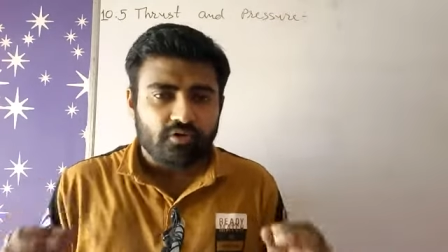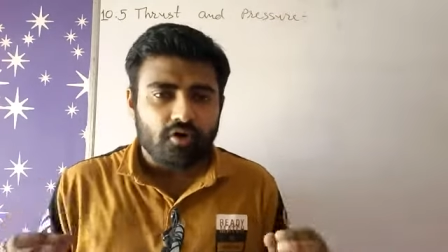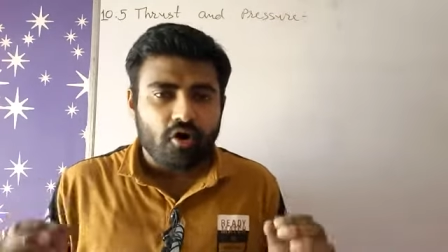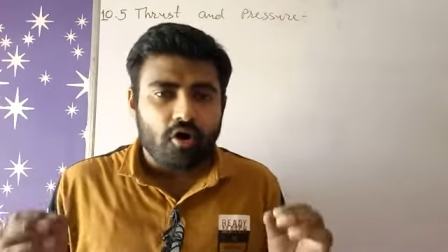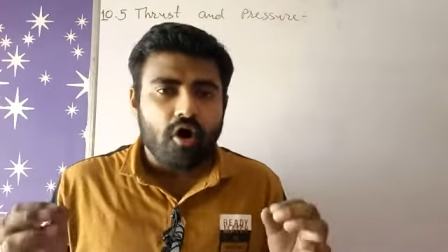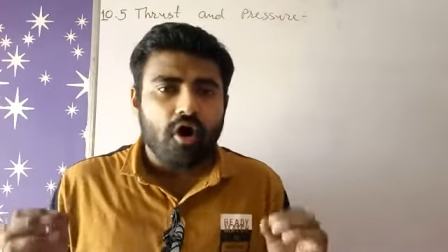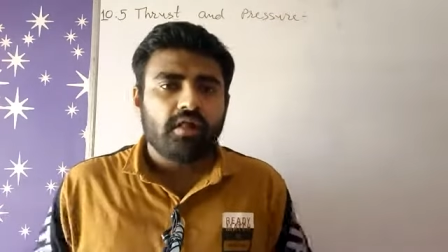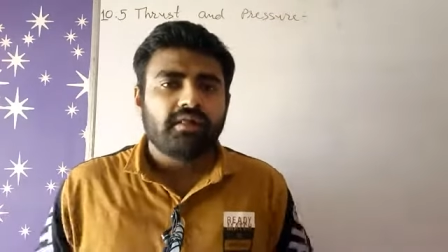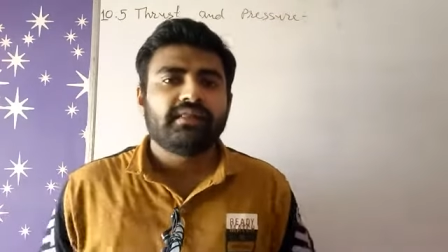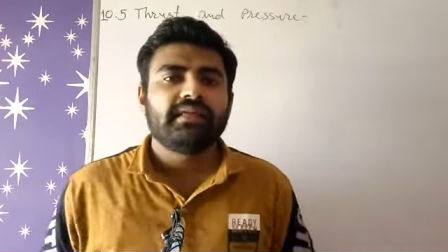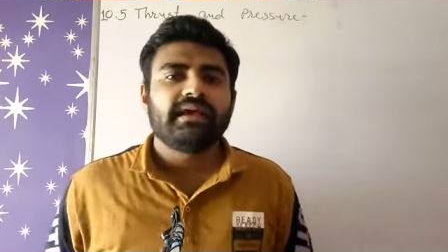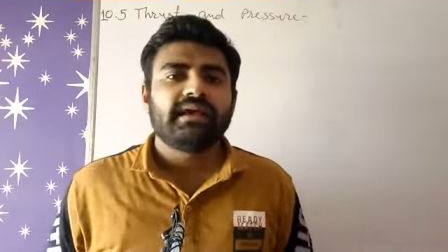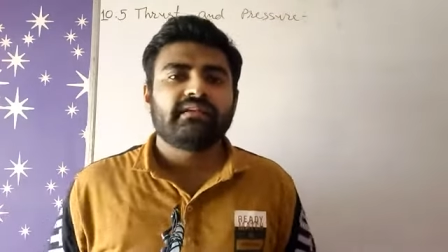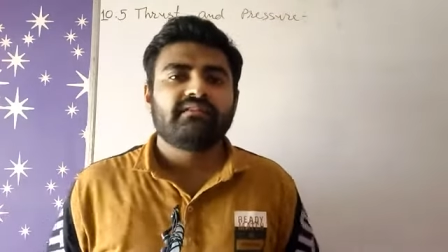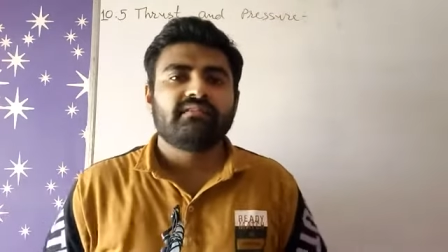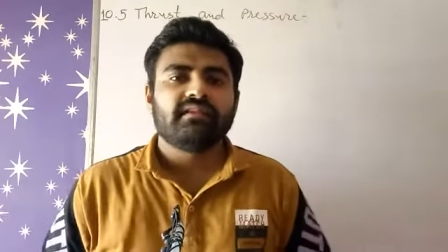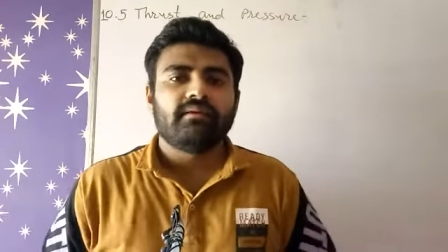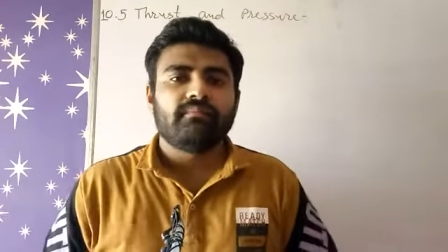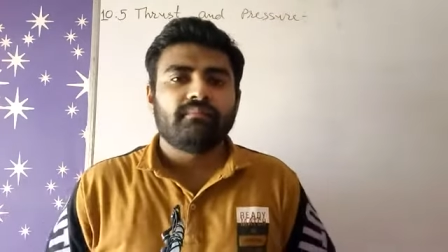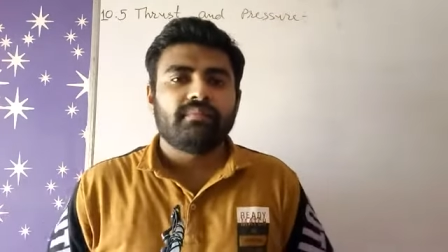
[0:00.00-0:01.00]
all the
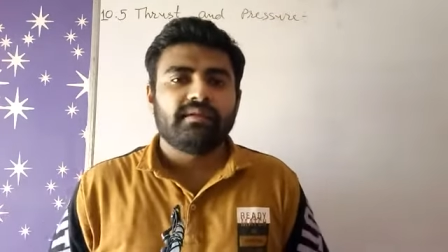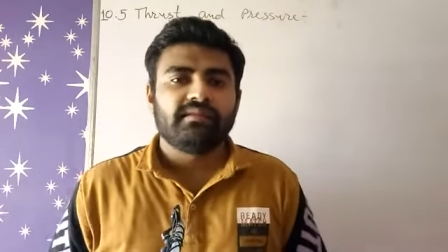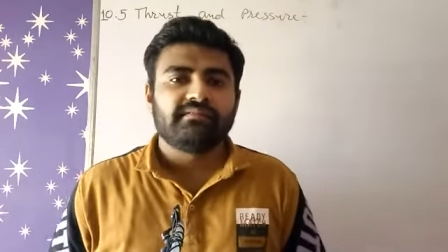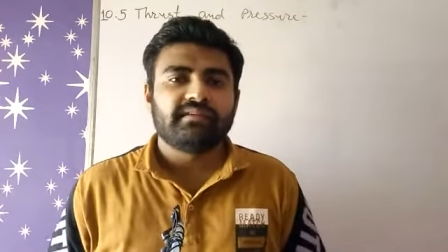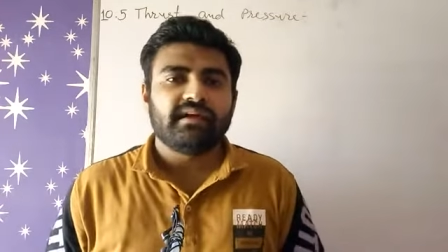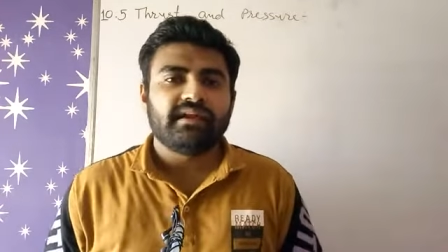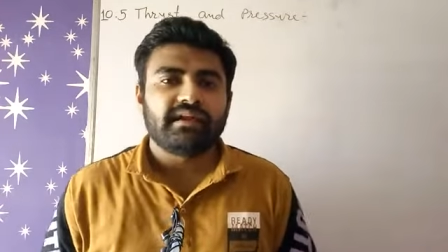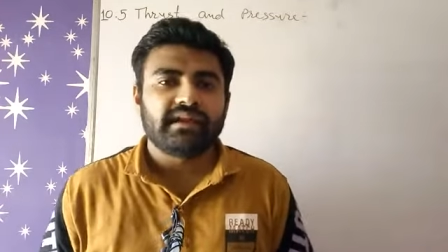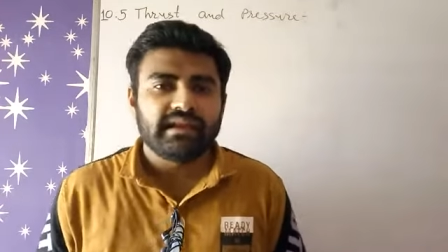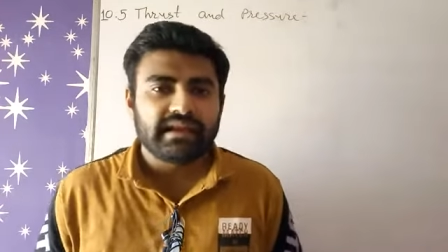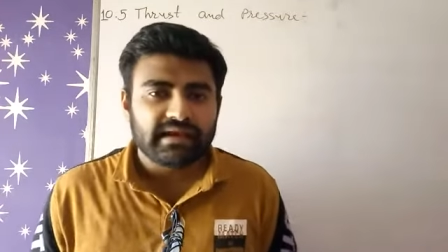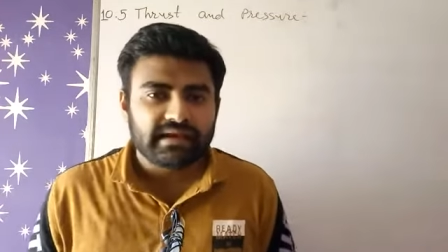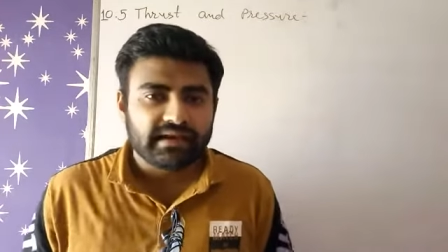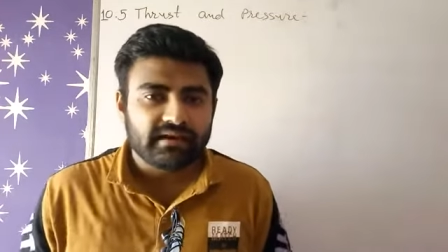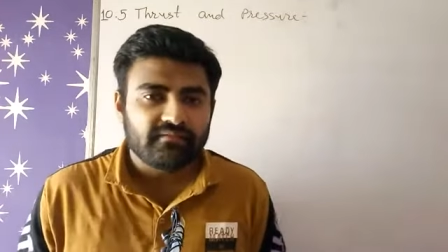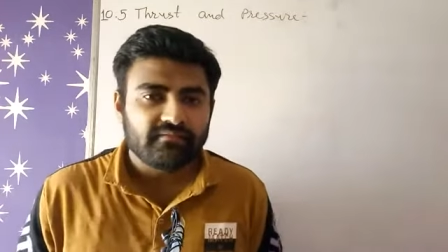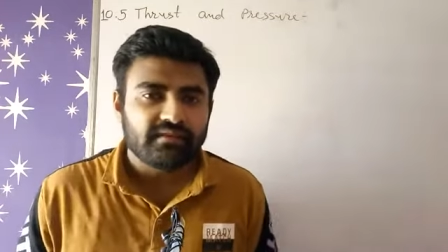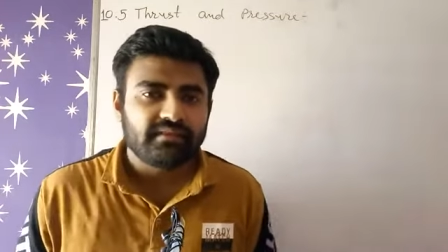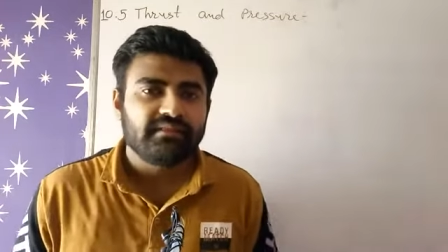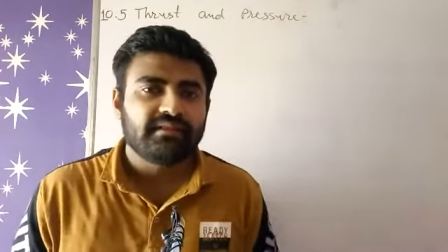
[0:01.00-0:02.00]
examples are related
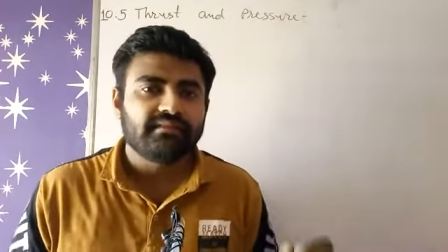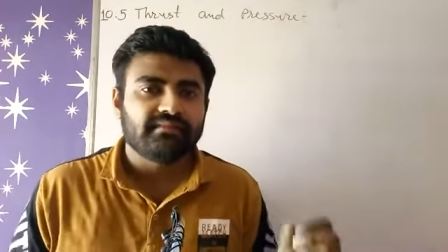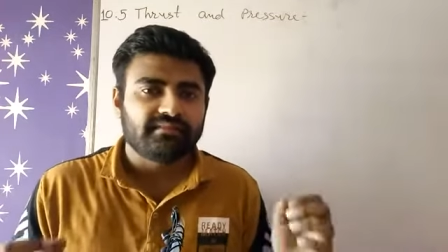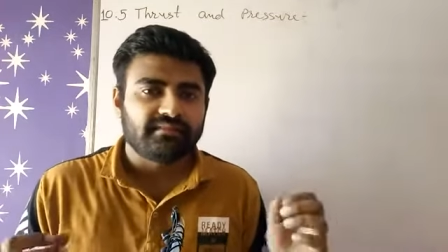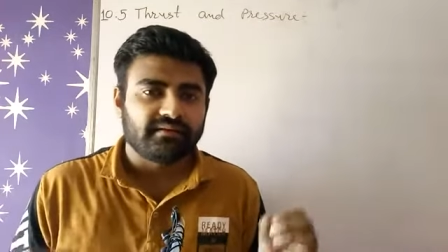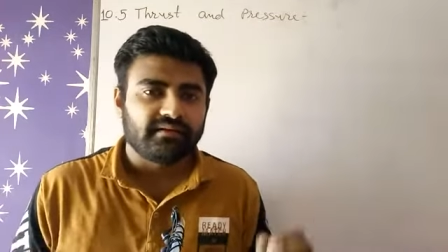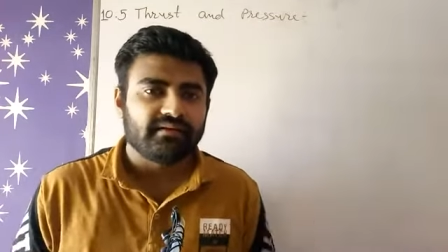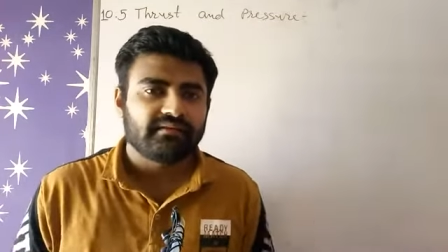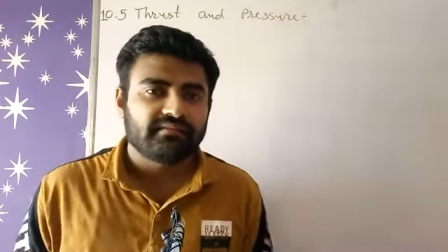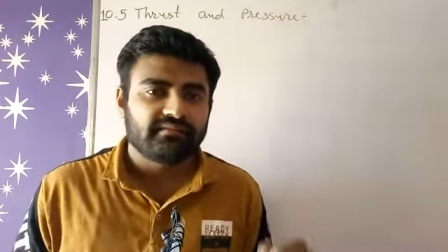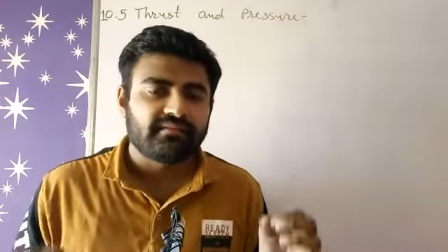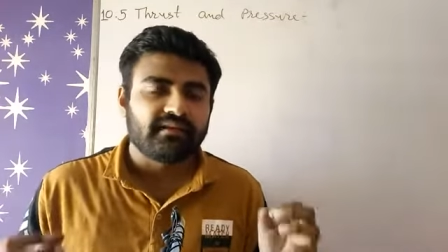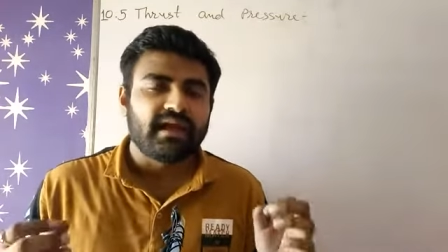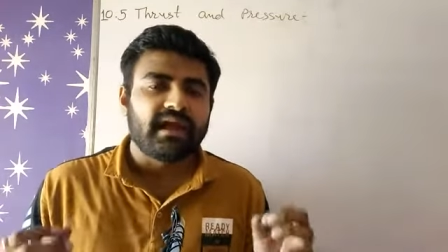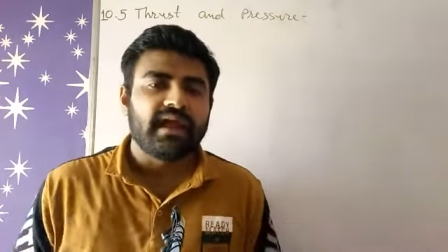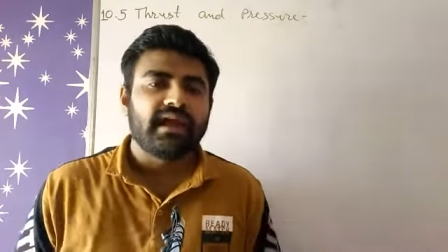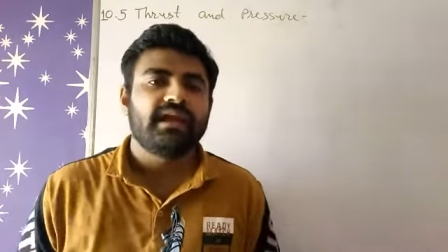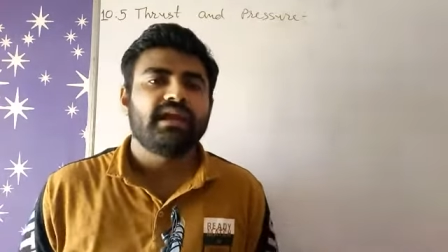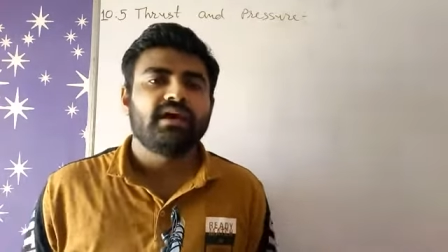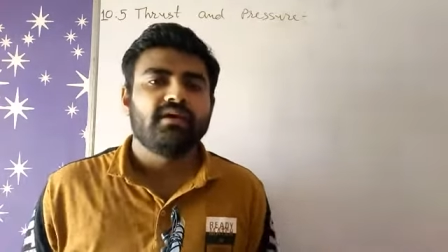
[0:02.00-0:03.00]
with the thrust
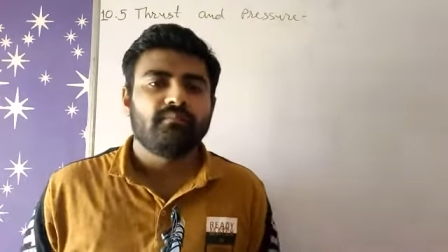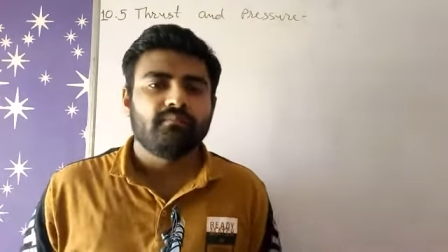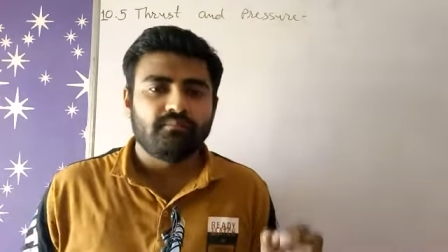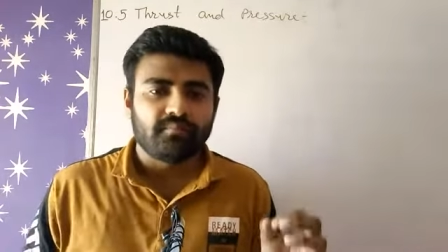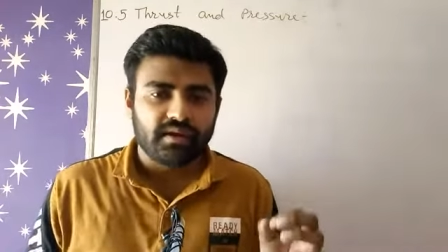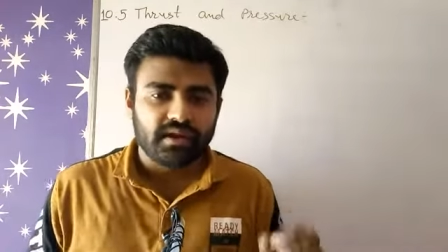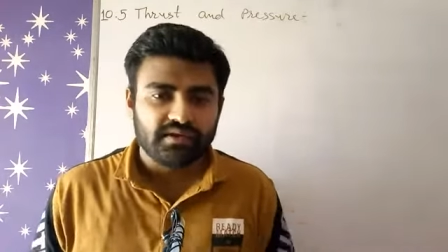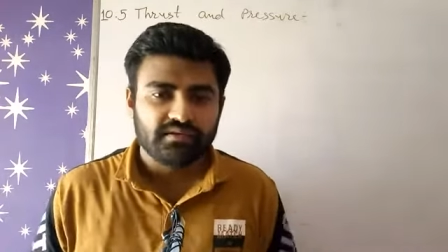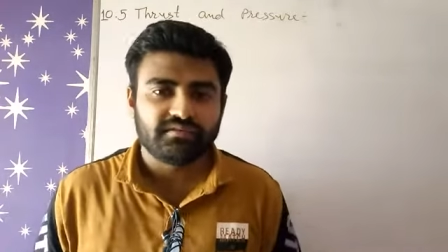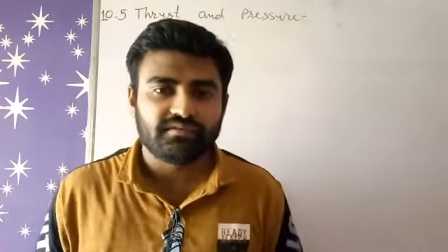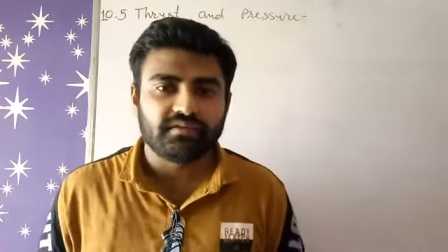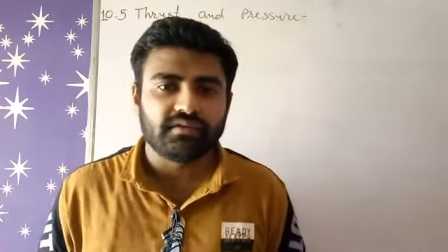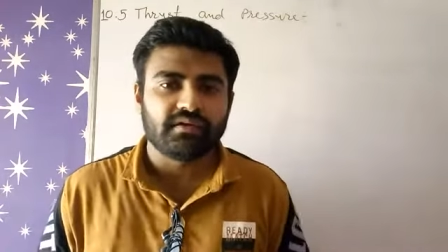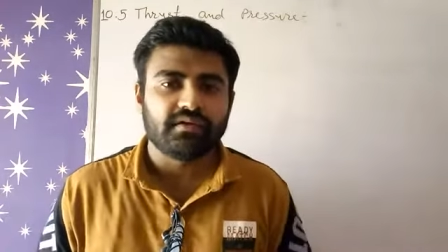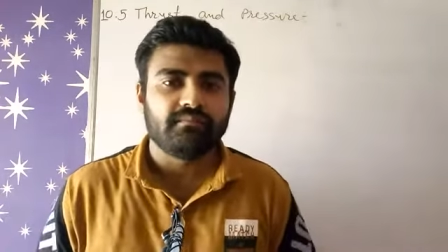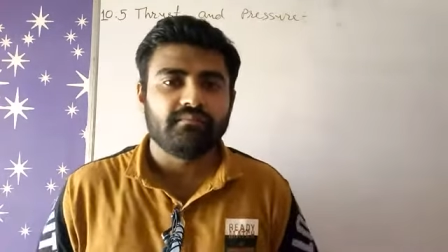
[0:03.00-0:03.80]
and pressure,